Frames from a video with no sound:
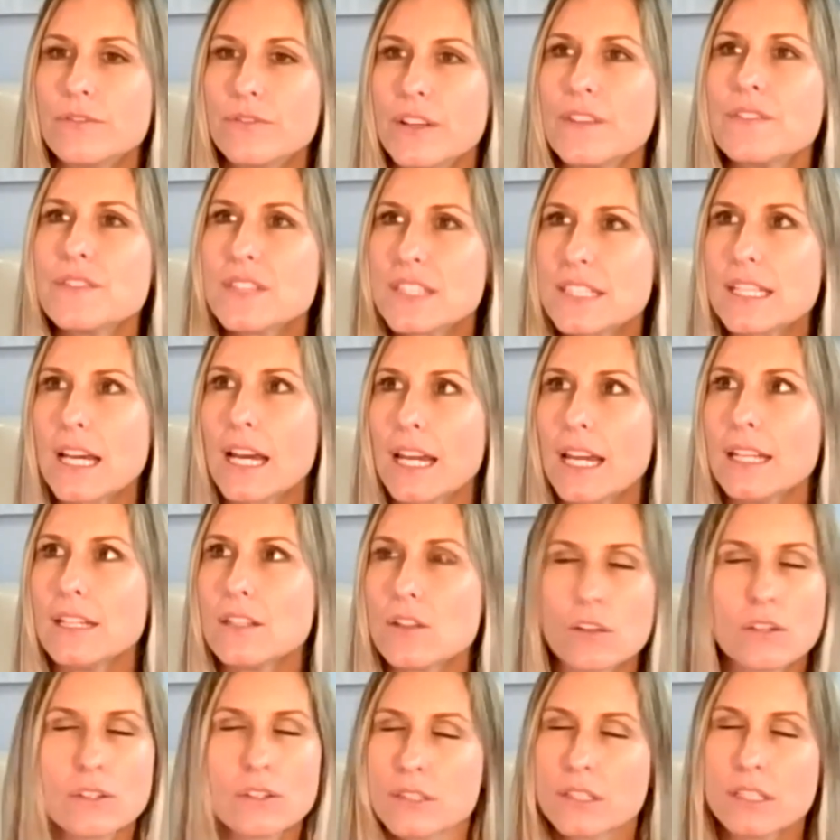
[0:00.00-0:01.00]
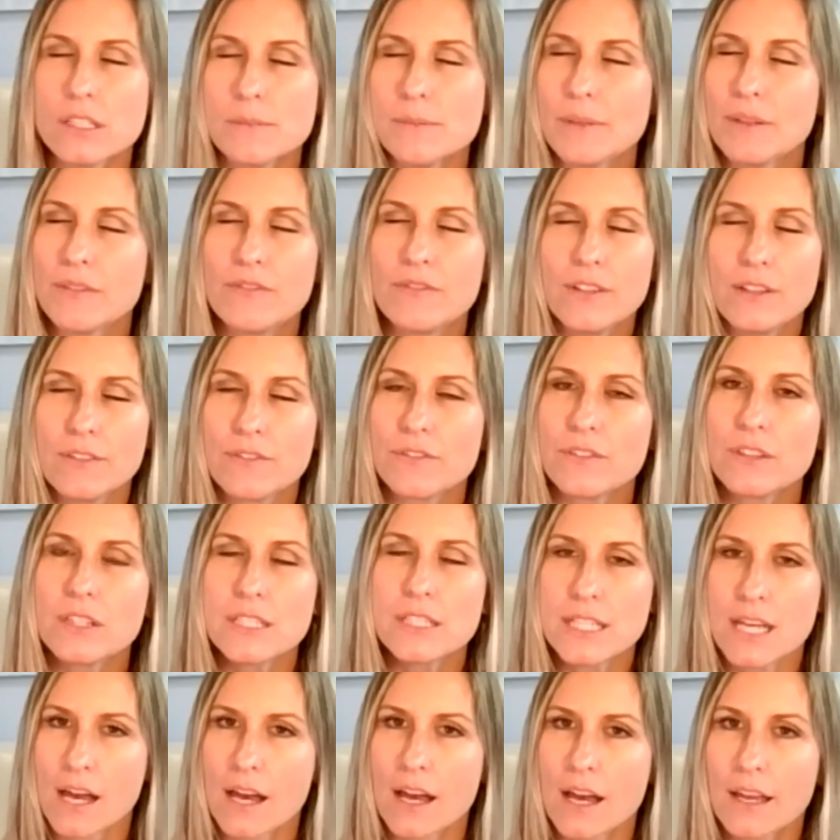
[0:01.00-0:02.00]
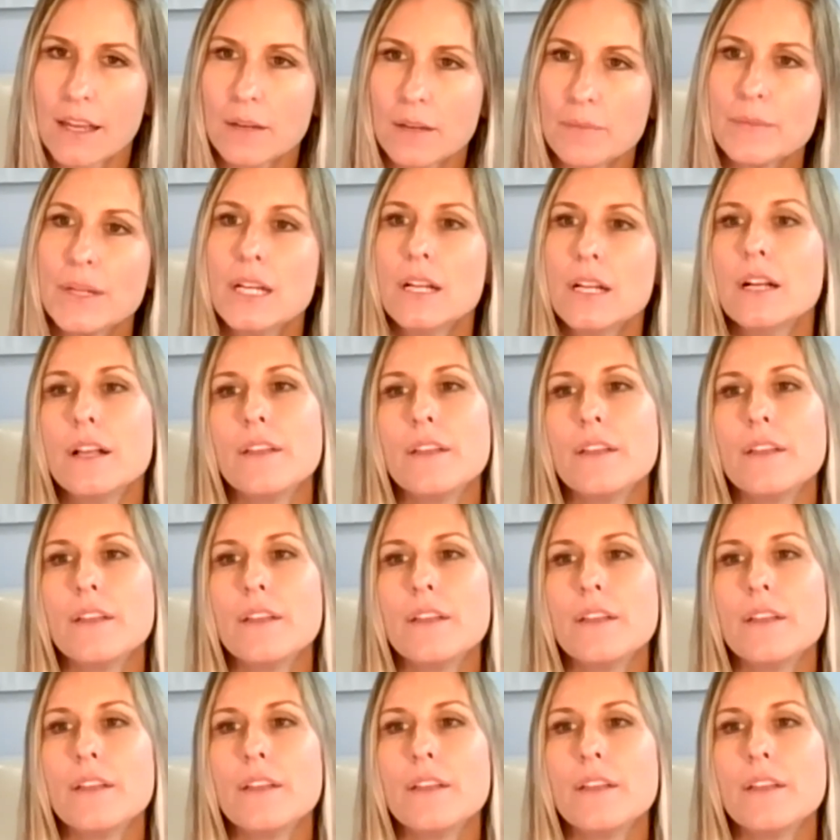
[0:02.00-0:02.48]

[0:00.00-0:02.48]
fifth time,